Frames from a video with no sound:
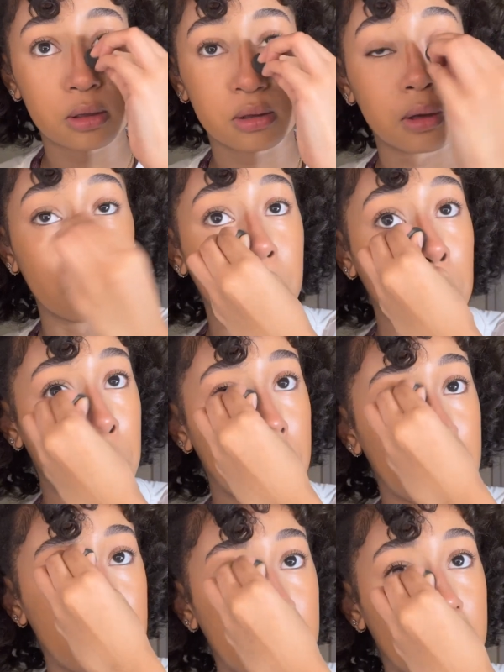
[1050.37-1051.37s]
so
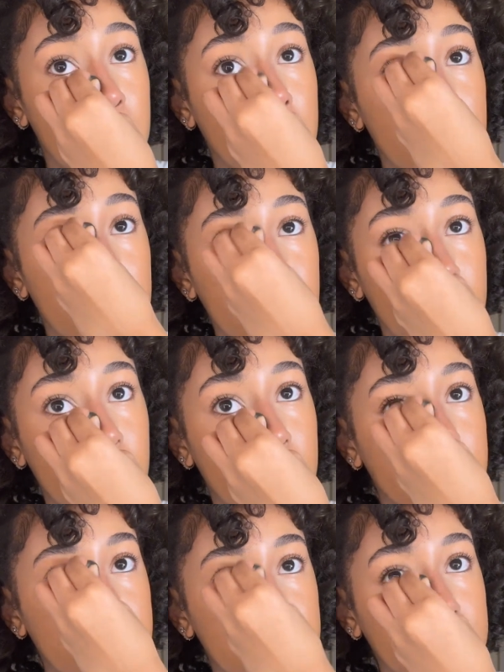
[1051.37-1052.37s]
I'm gonna just